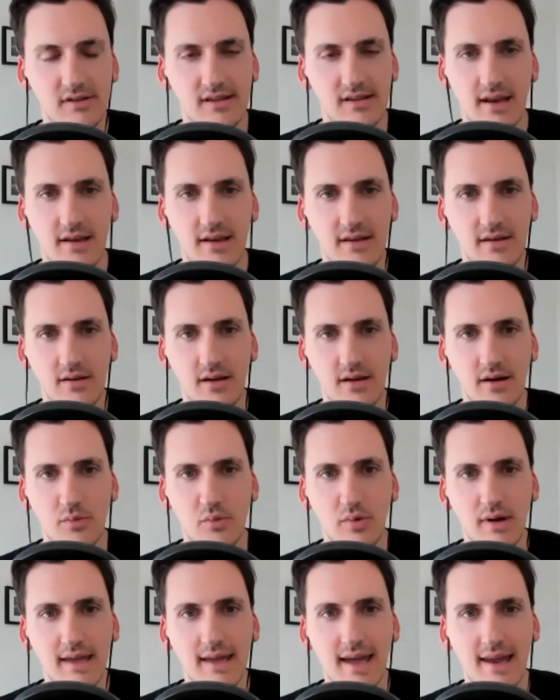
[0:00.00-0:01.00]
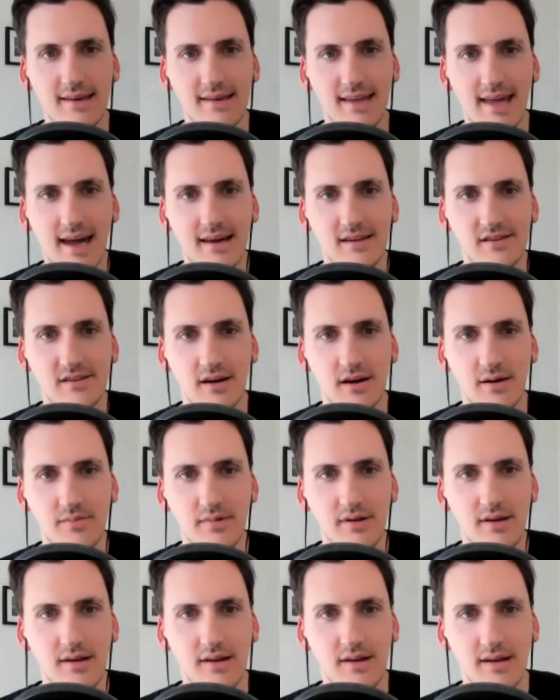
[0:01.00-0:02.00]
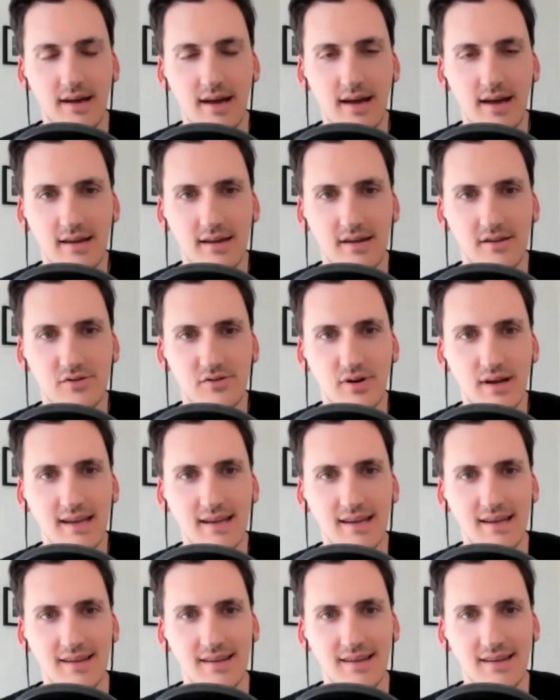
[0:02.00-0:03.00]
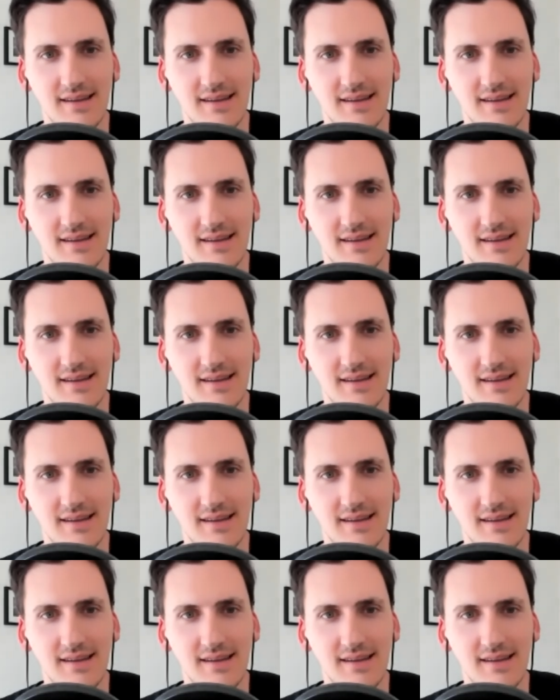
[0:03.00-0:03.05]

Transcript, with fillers: had a, a weekend catch up and like a drink